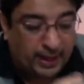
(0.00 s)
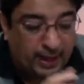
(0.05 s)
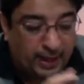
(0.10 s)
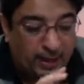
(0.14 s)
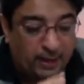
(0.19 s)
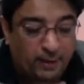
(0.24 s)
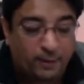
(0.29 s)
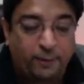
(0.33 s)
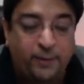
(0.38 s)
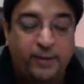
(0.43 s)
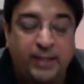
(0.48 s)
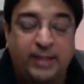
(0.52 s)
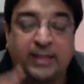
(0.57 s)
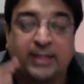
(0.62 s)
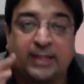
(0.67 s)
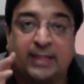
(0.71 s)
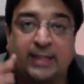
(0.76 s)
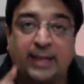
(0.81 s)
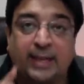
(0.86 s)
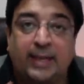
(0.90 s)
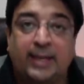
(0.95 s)
every
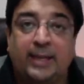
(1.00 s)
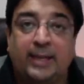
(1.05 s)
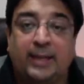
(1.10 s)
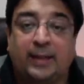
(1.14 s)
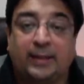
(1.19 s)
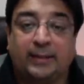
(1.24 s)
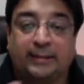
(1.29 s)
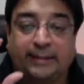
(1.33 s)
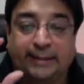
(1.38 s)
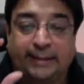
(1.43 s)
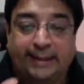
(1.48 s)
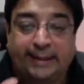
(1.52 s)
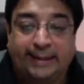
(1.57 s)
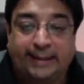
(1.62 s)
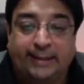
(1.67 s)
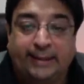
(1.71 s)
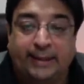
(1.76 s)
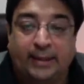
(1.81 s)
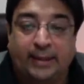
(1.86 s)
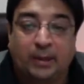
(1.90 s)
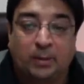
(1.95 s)
single
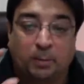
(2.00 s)
detail